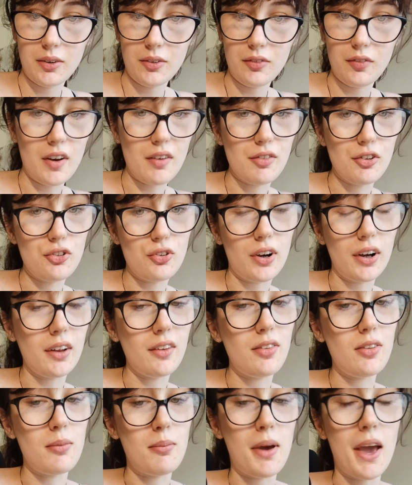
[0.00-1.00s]
Favorite dragon
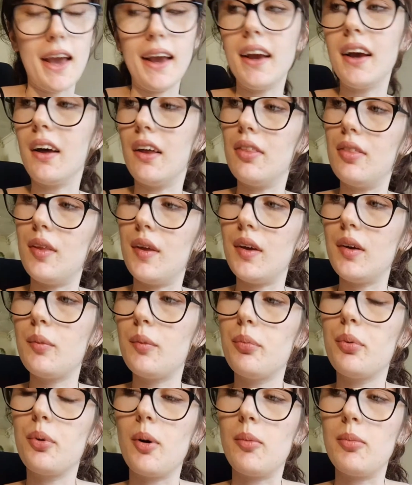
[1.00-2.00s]
to make? I think
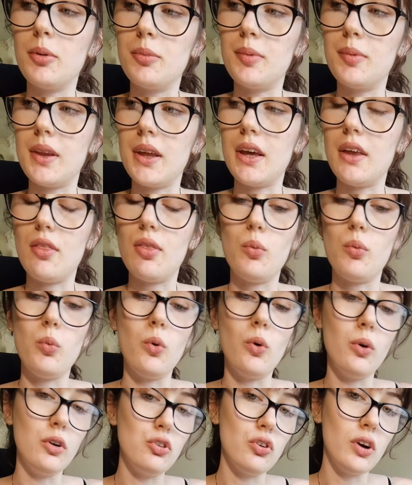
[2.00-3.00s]
probably the
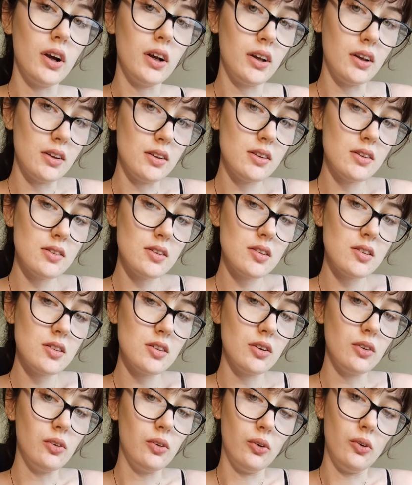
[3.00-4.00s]
water dragons
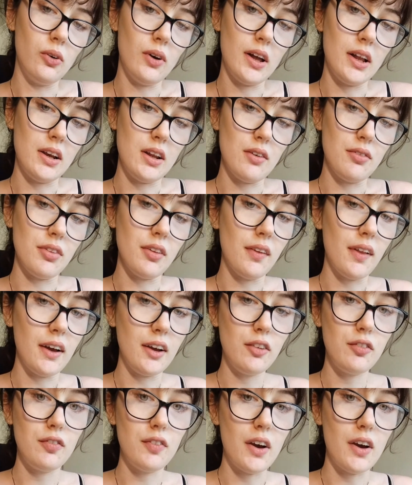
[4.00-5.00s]
or any of the like
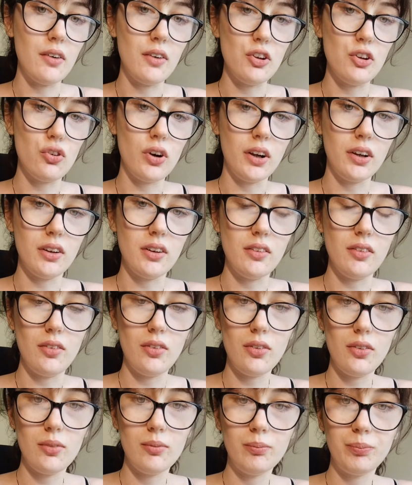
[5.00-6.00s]
fairy
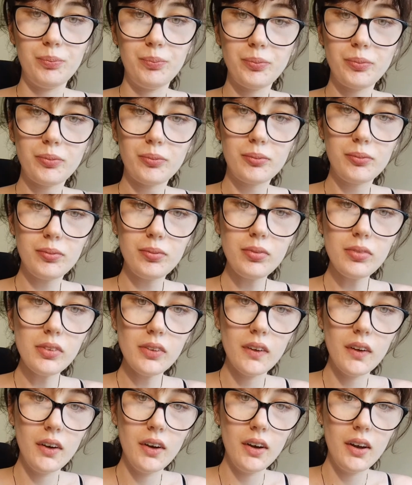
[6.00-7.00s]
dragons.
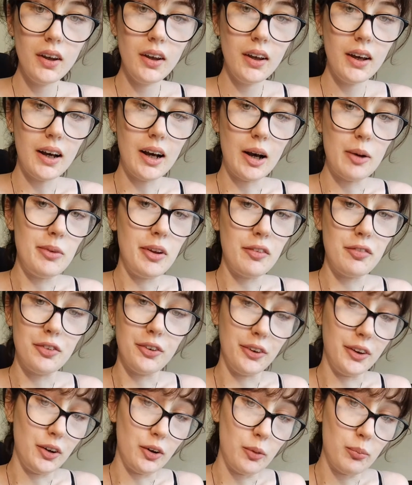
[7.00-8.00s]
I'm
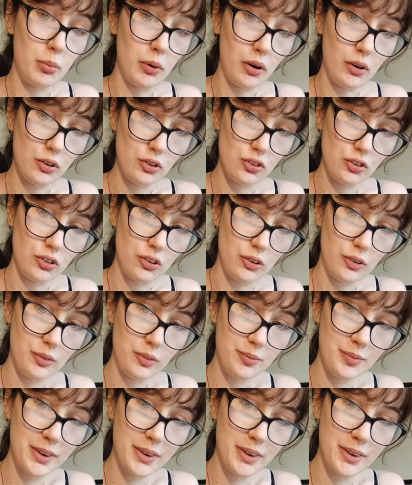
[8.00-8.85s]
definitely not posh, no.